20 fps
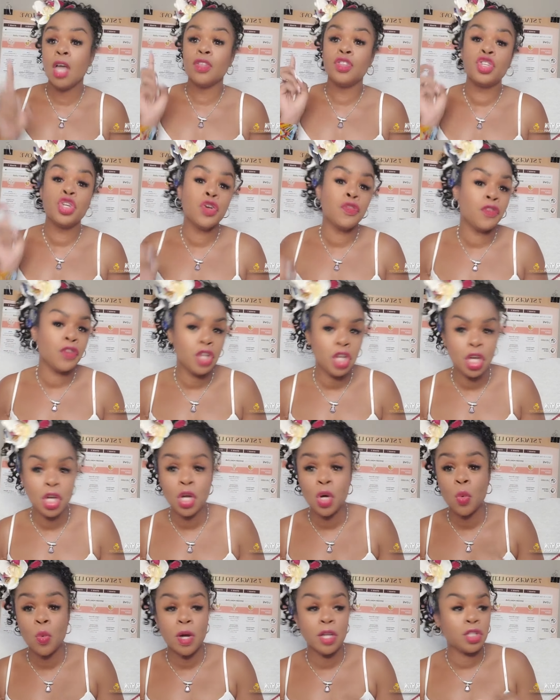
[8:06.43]
2 for
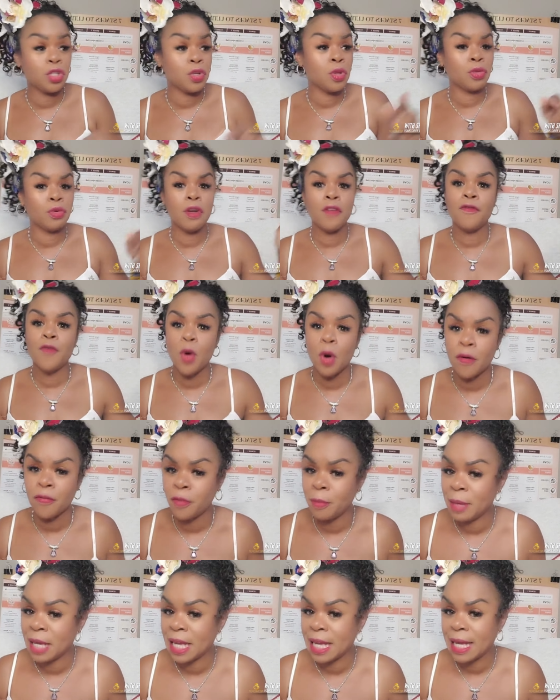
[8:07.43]
you, 1, 2, 3, 4 for
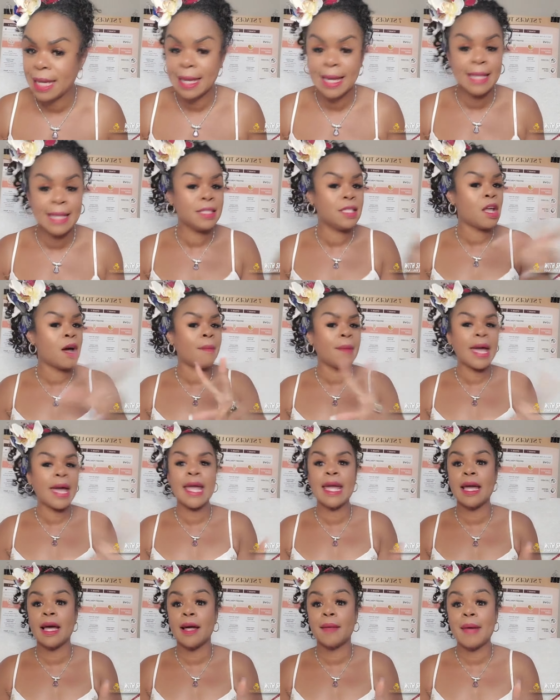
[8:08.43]
me. It's no
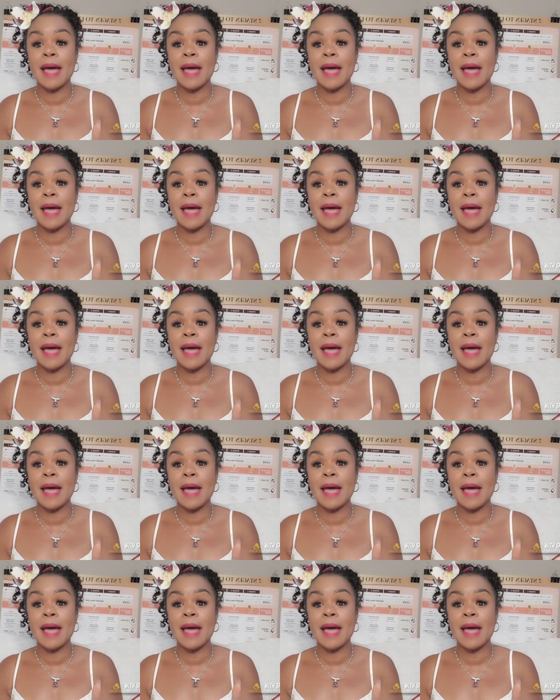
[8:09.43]
ma'am.